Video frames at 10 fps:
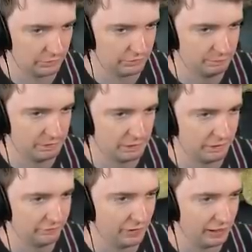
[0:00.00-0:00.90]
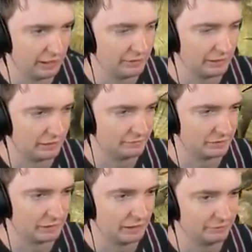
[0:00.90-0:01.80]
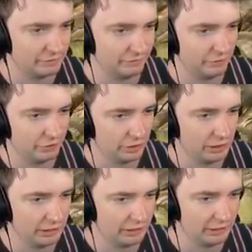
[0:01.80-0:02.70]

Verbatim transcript: Lots of P K Fire. That is a classic for online